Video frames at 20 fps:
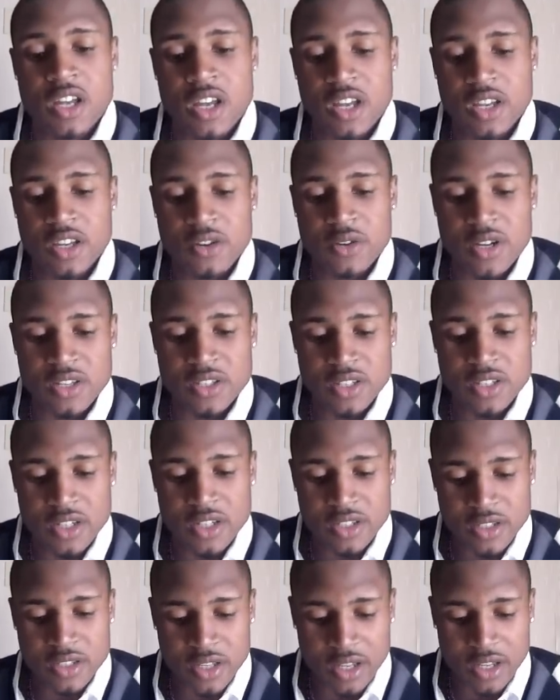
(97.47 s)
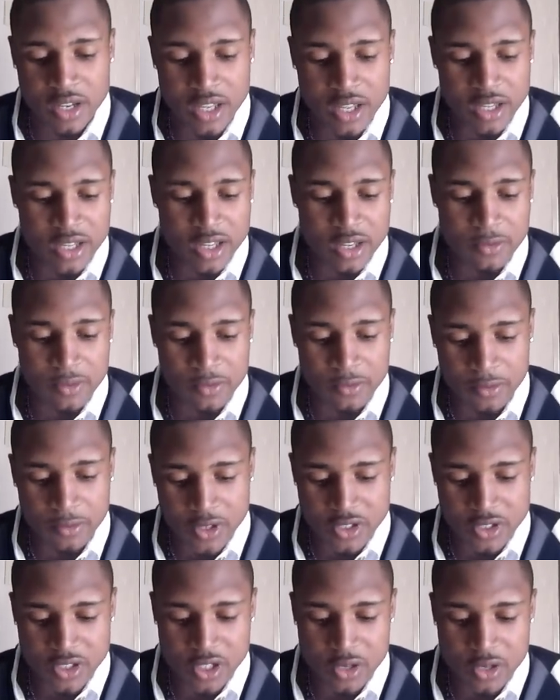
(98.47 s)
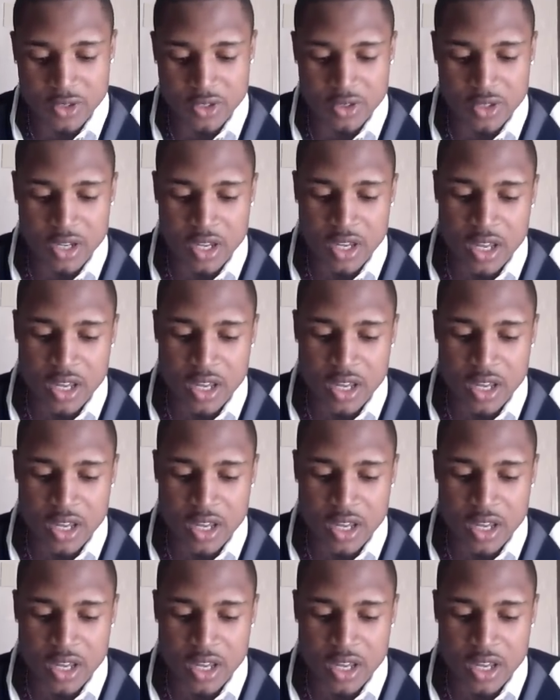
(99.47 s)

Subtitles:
and USC's Lane Kiffin's first year was